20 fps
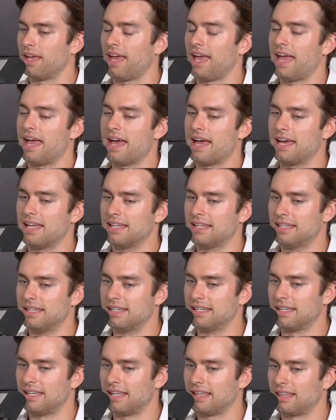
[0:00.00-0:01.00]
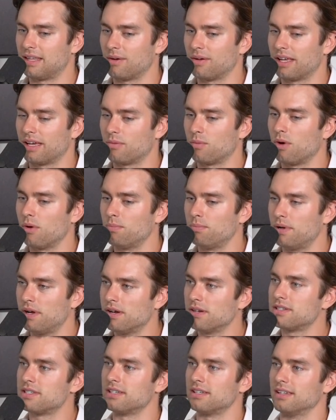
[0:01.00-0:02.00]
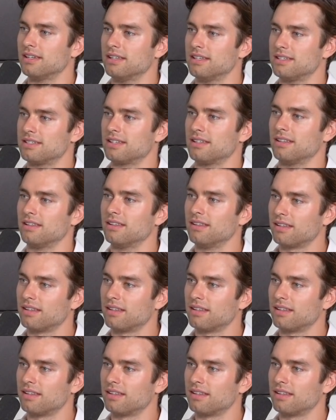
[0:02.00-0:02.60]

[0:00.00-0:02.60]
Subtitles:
And they're like, well, Pierson is a